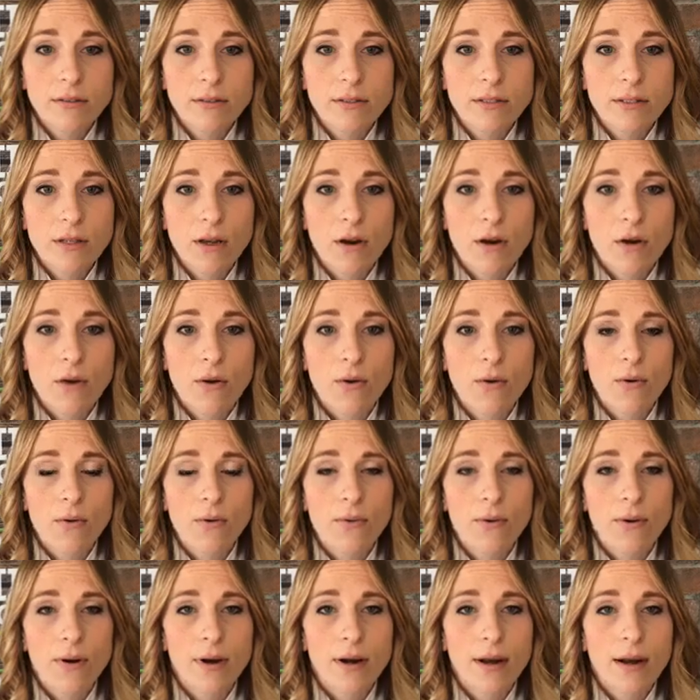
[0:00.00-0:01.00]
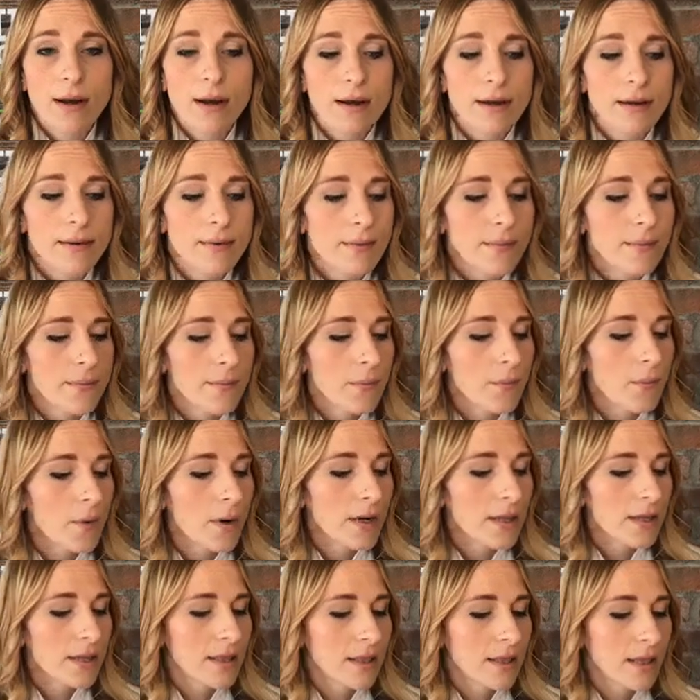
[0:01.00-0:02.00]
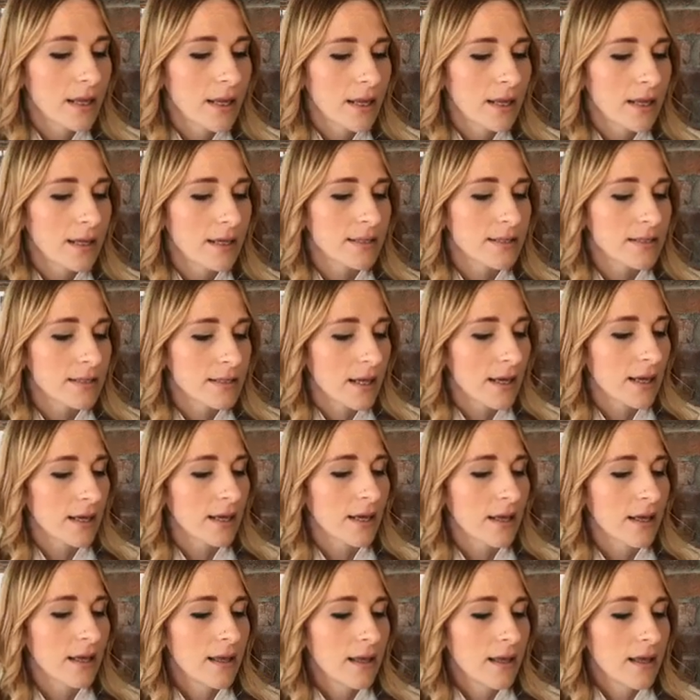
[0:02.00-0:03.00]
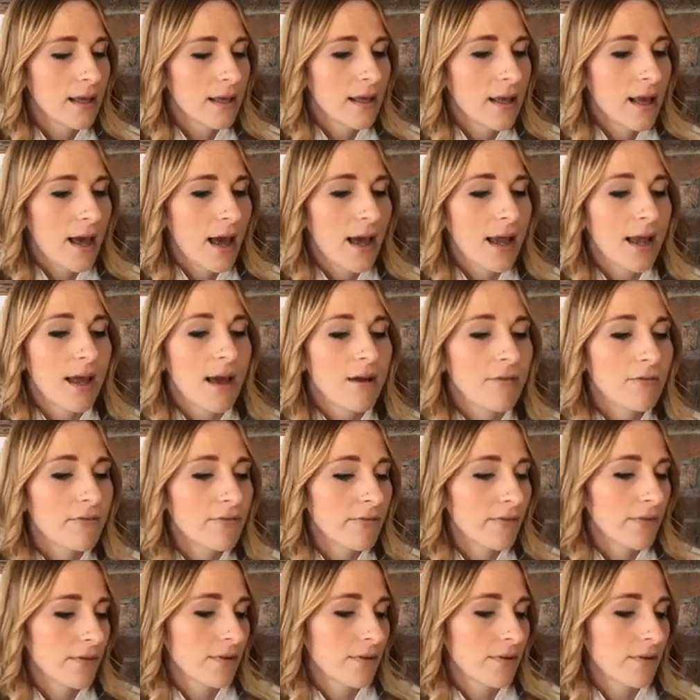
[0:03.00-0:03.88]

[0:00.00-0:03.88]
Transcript: So one of the things, like I have